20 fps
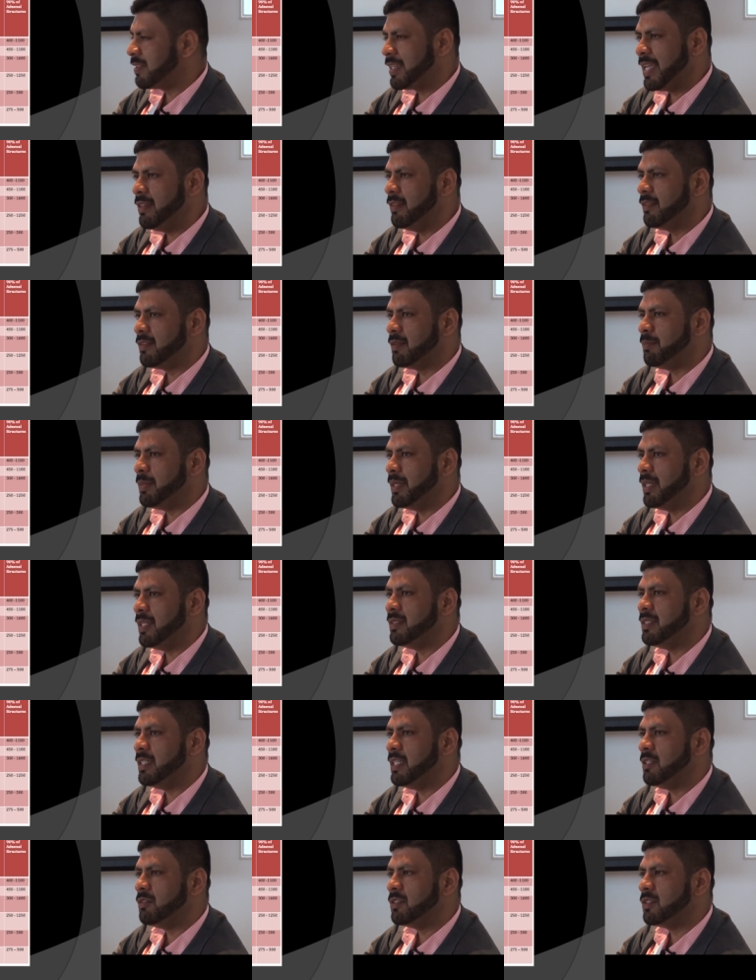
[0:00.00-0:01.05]
skin's
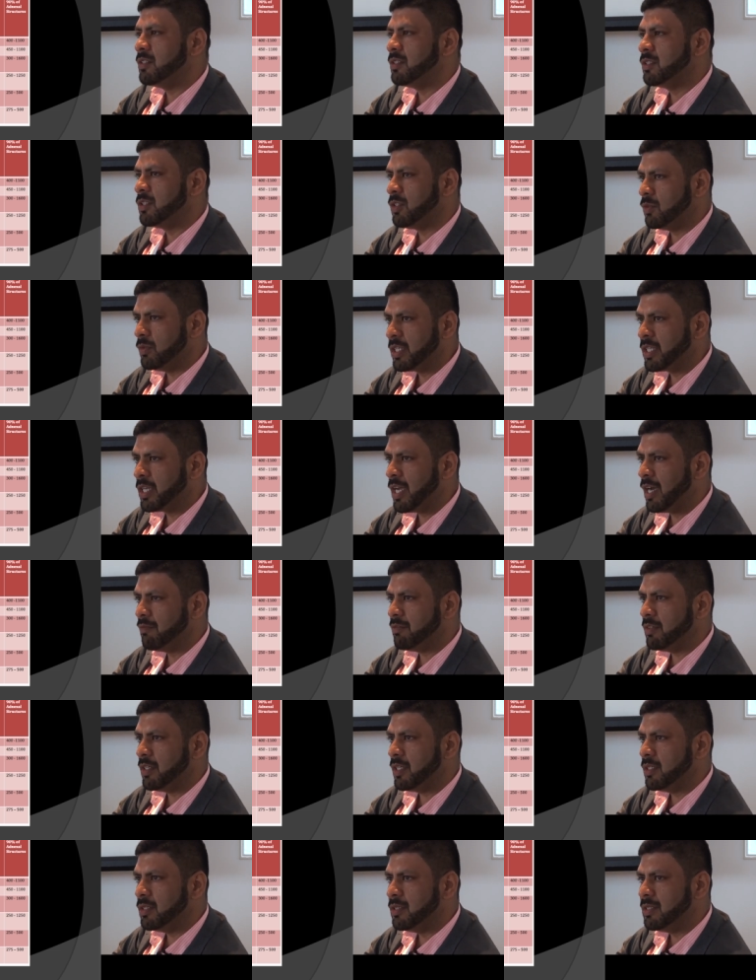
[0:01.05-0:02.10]
ability to
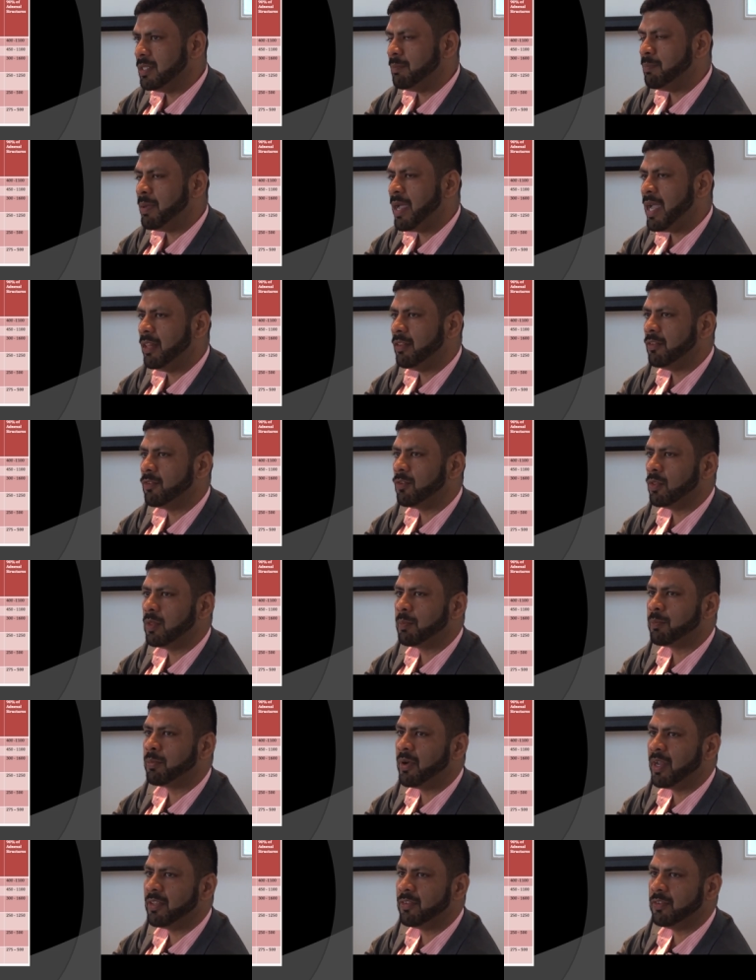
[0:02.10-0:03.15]
recover depends on the
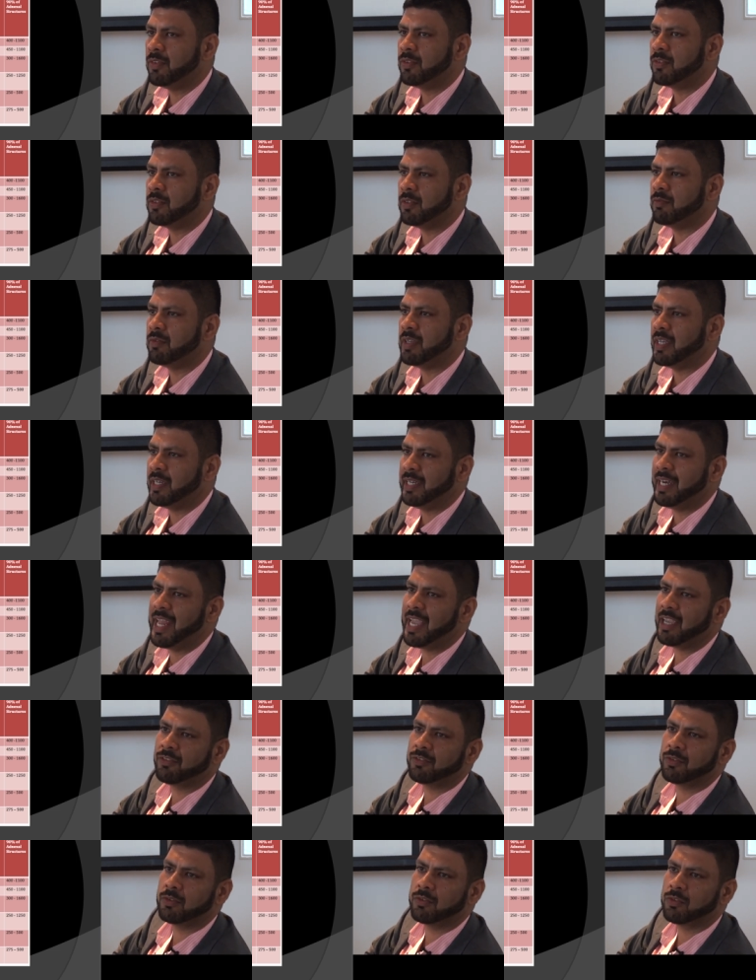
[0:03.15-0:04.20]
presence of
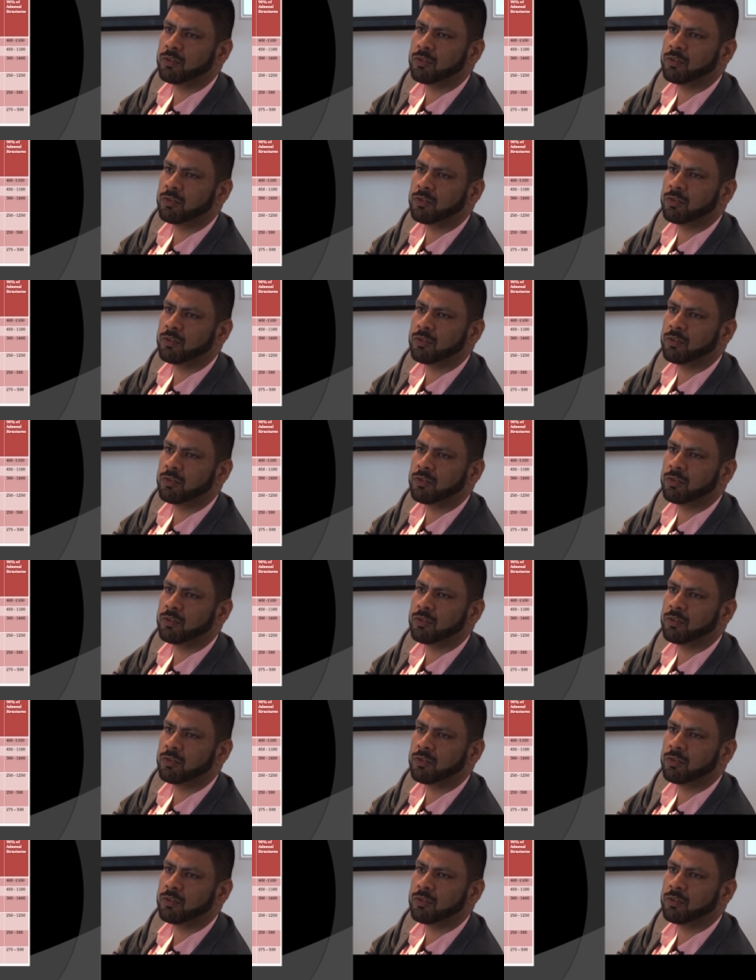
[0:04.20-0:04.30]
adnexal